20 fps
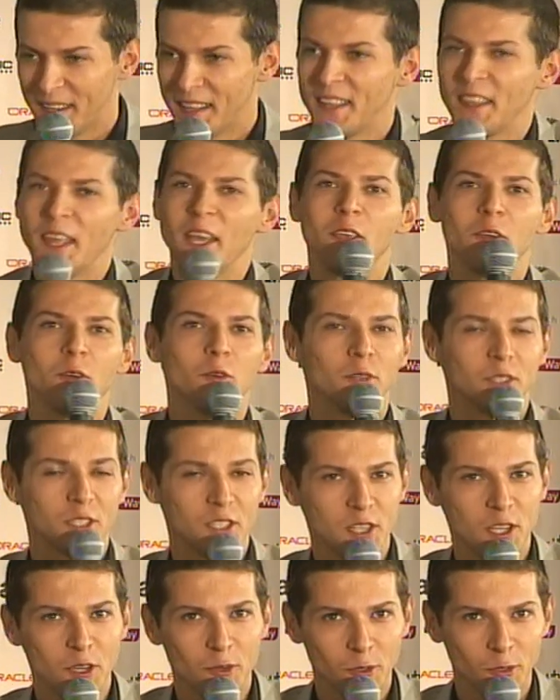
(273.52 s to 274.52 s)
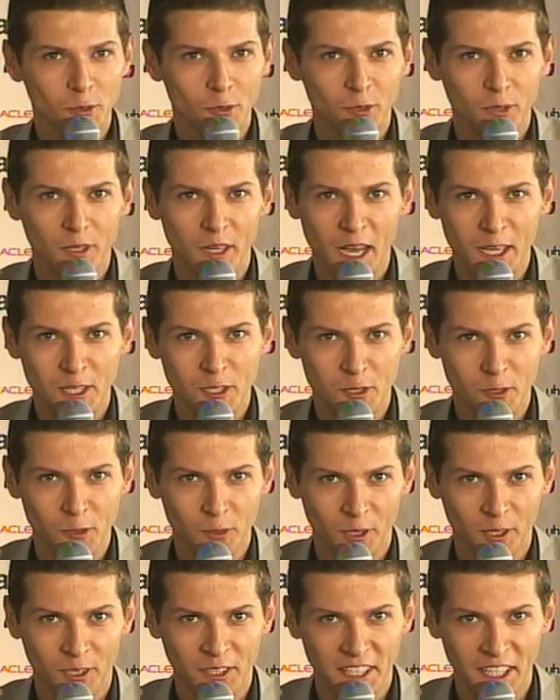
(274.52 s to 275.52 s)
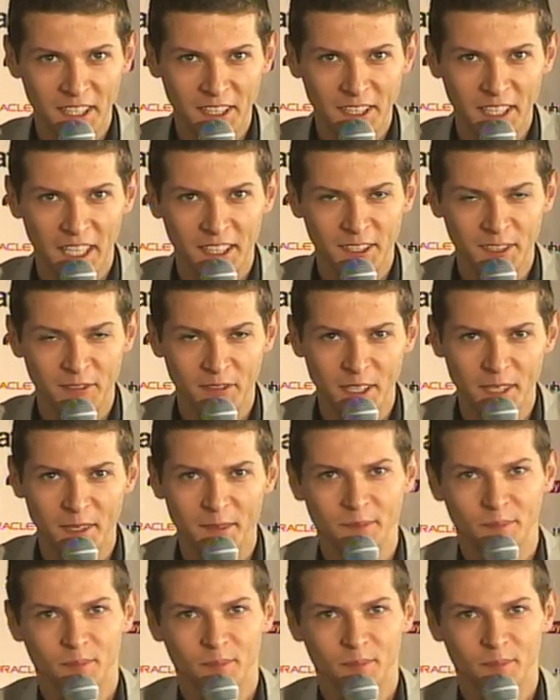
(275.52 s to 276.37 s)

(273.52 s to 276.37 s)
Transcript: Thank you. See you guys soon on Intelli'N TV.